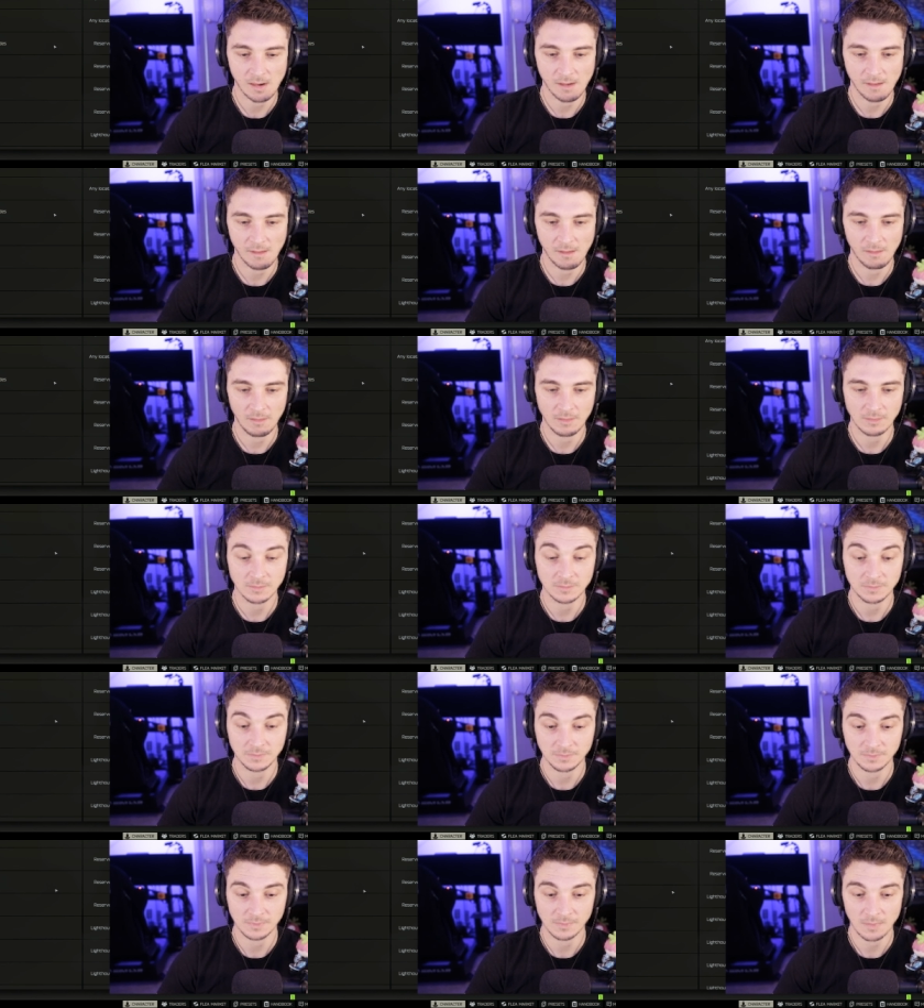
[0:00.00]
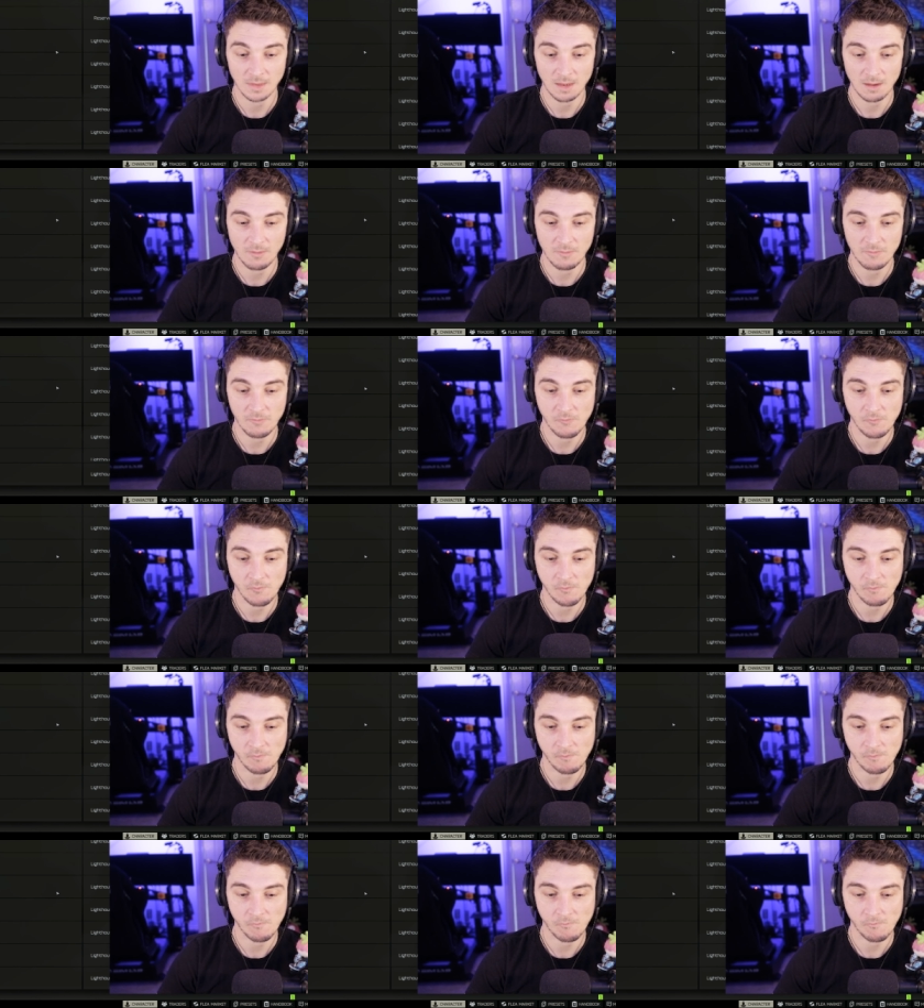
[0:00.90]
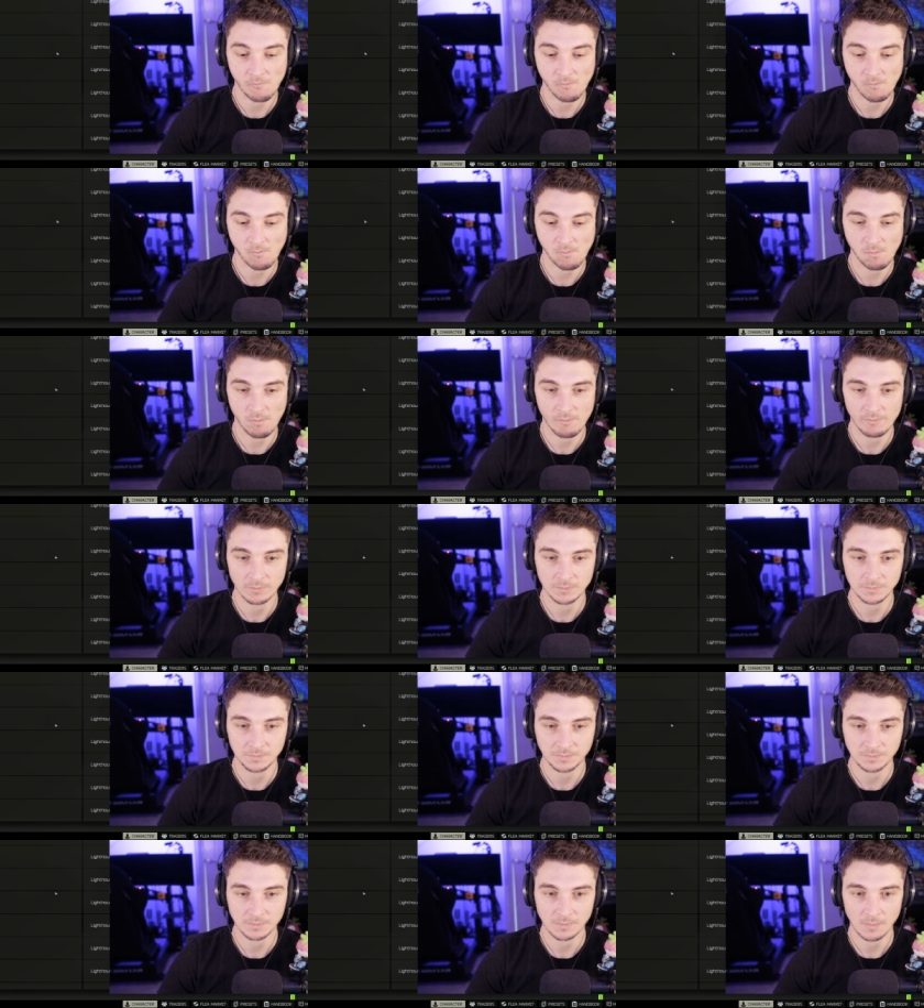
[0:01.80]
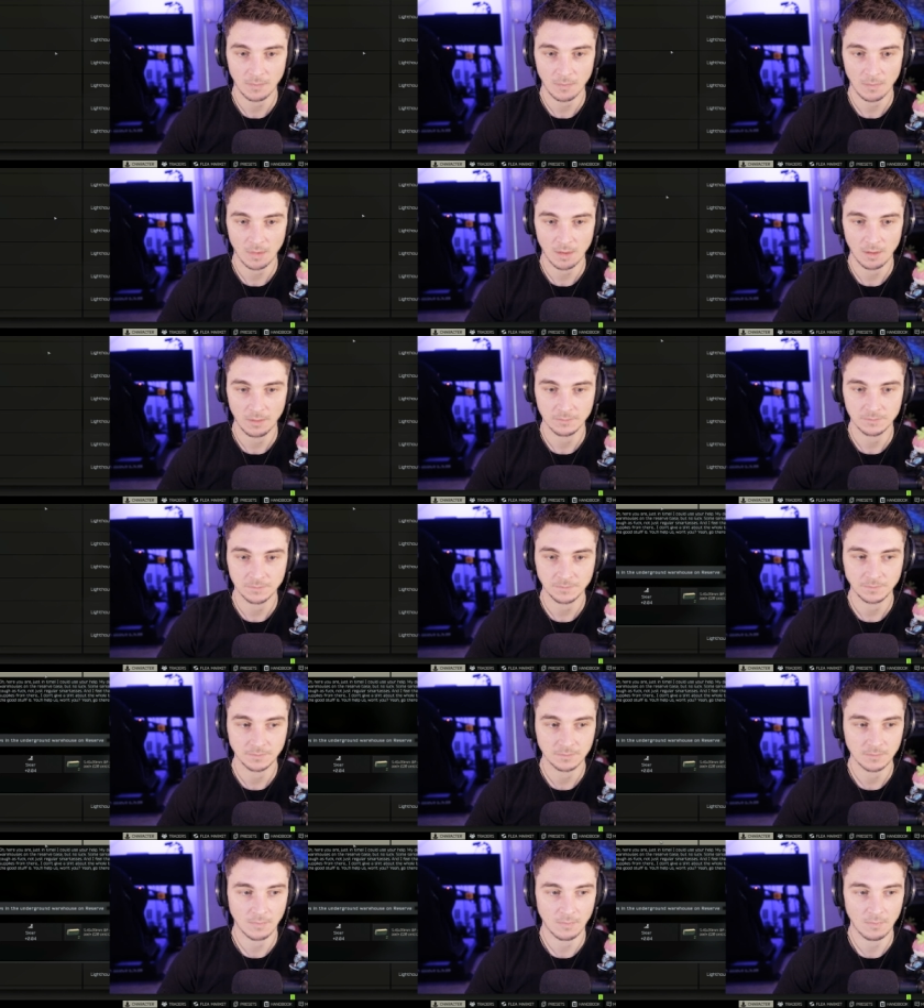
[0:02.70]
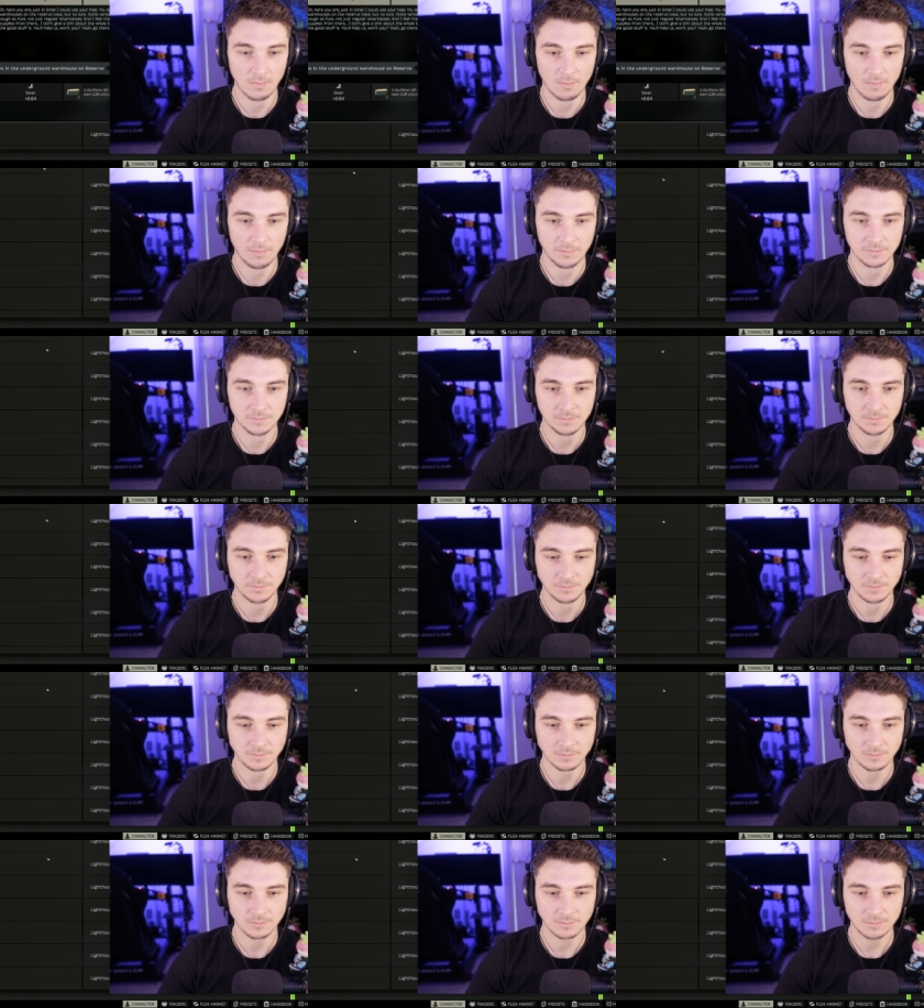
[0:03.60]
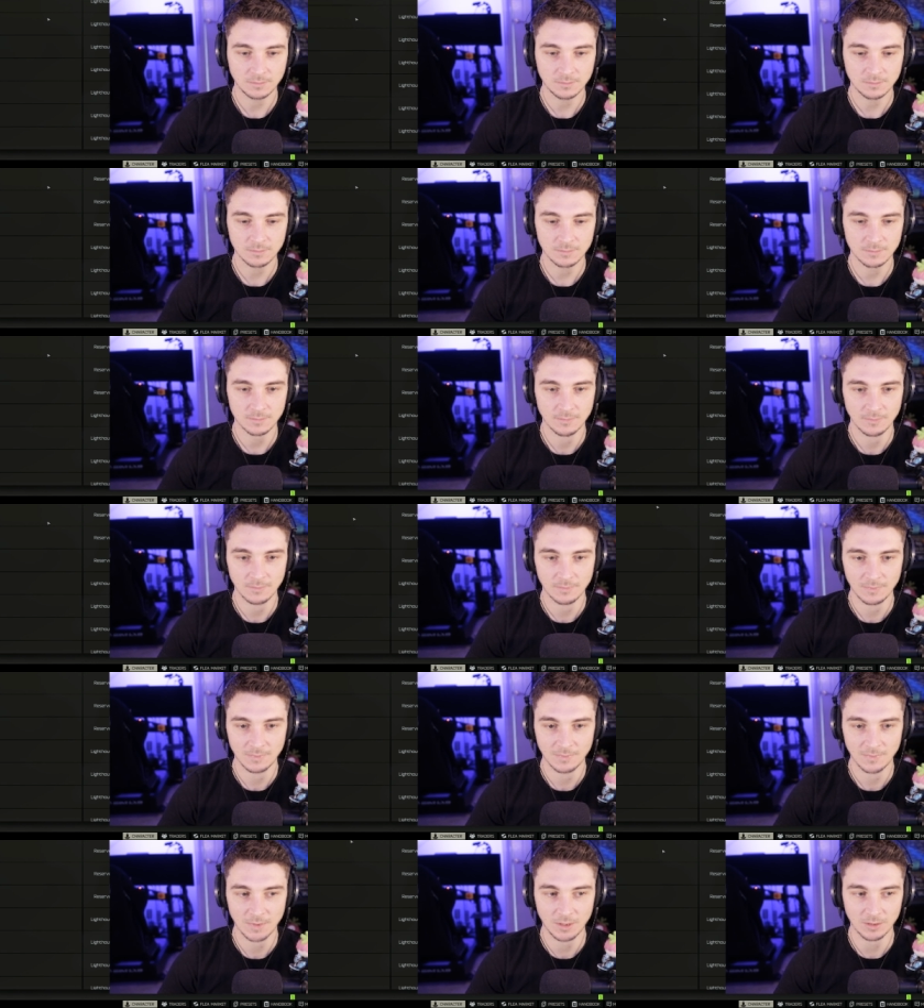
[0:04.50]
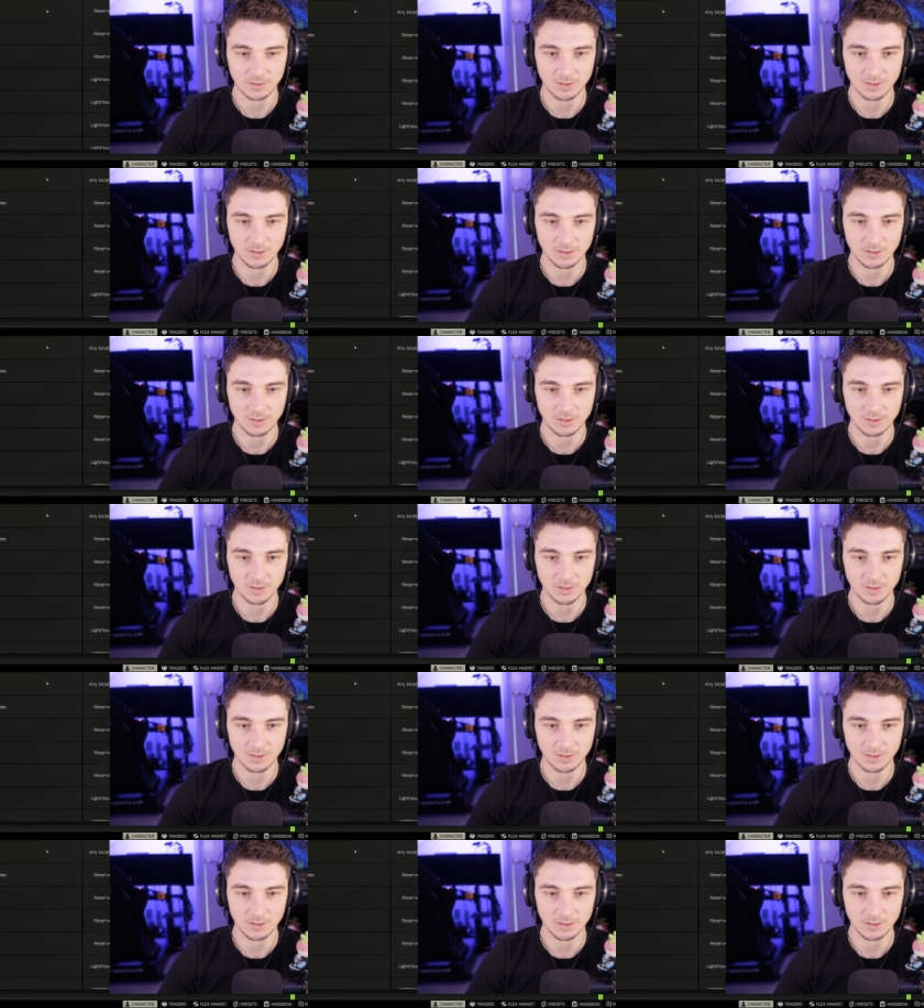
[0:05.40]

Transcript: If you sub for 6 months at once, you get a 15% discount. That gotcha.